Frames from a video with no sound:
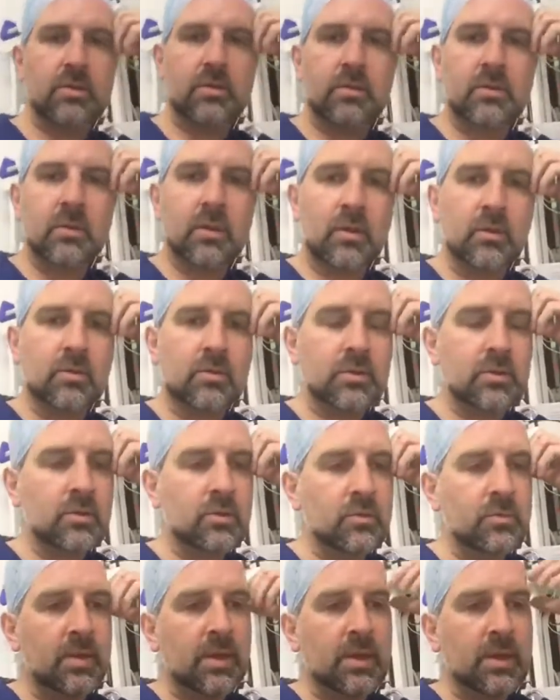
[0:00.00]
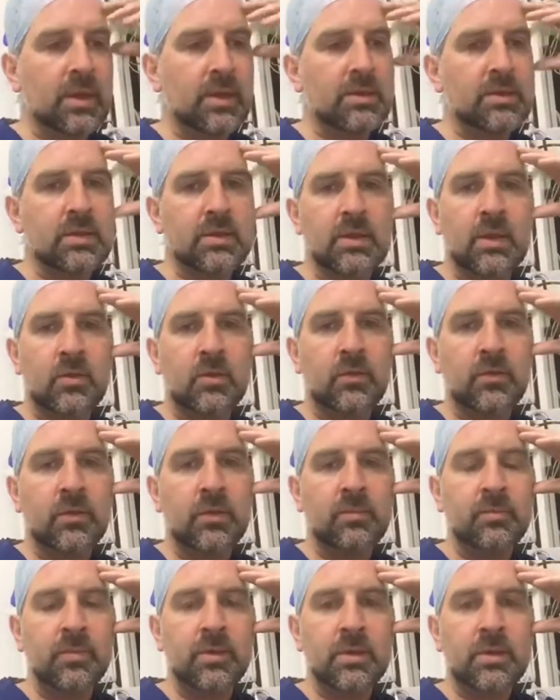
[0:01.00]
don't do big cases that
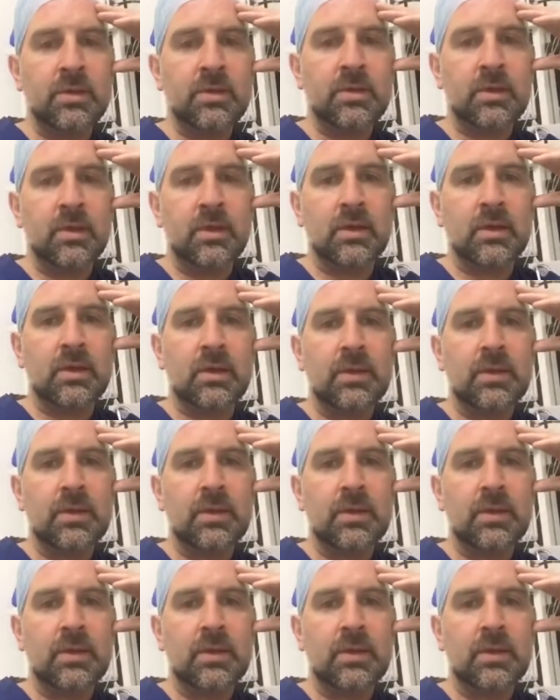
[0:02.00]
often. But uh,